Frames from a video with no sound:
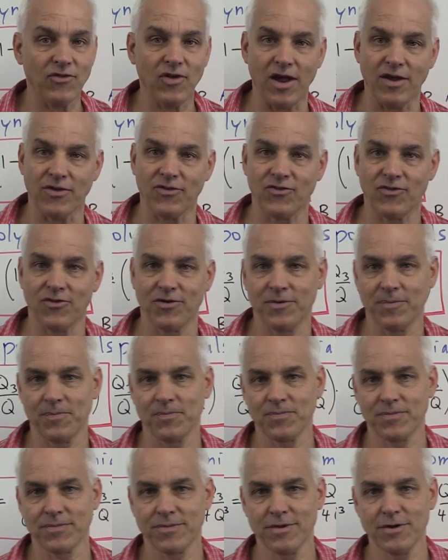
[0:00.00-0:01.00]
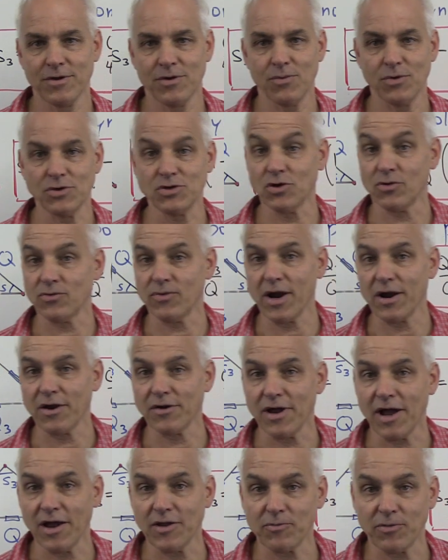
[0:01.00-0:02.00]
S, which you'll
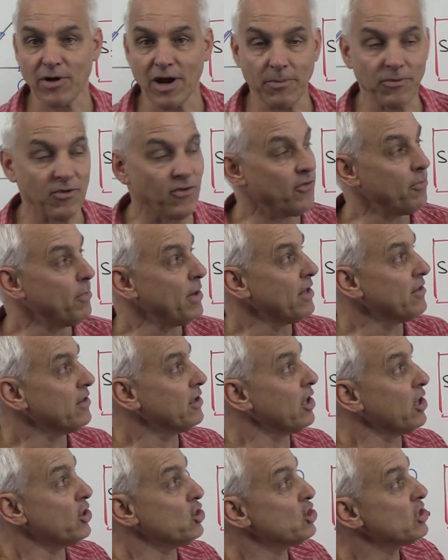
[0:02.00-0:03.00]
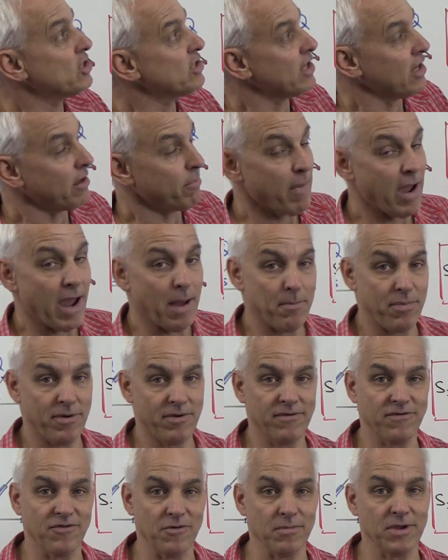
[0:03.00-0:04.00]
recognize perhaps as being the logistic map
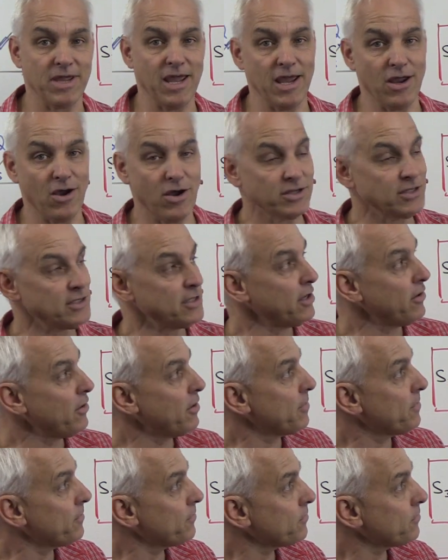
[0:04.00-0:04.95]
from chaos theory.